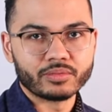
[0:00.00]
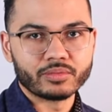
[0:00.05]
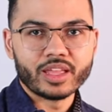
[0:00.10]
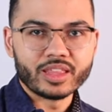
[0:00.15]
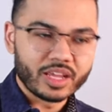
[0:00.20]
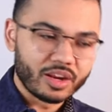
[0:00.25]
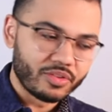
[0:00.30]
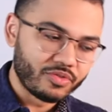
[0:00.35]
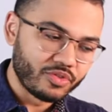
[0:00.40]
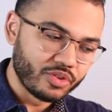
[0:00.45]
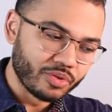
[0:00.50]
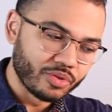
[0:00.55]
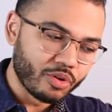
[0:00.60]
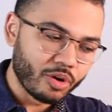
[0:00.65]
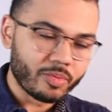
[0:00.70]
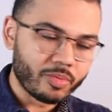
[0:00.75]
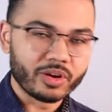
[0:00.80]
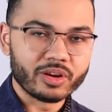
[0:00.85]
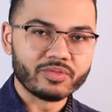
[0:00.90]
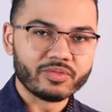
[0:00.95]
And then if you
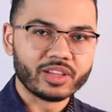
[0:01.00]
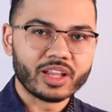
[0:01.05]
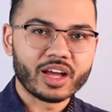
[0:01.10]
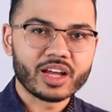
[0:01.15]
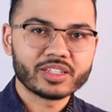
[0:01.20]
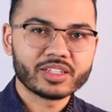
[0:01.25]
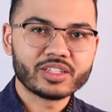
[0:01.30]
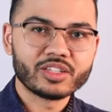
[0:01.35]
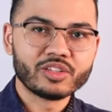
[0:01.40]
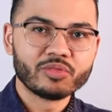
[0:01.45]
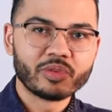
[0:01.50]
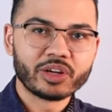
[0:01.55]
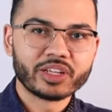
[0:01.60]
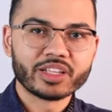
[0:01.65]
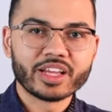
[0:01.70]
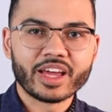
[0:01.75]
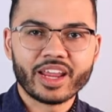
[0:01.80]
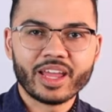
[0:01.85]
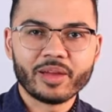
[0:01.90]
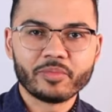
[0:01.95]
incorporate a velocity, you bring
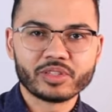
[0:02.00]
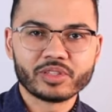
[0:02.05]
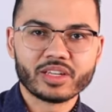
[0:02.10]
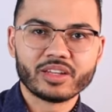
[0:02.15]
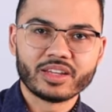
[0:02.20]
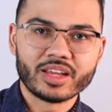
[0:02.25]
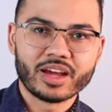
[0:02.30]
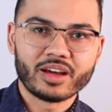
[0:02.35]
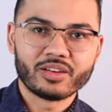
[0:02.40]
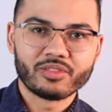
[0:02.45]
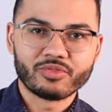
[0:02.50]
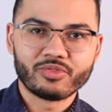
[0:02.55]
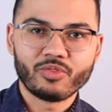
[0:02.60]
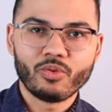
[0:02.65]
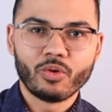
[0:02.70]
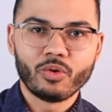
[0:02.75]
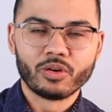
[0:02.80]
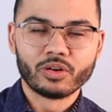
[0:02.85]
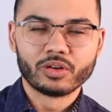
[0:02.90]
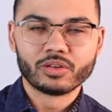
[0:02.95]
that 8% down to
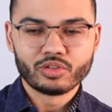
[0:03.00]
four.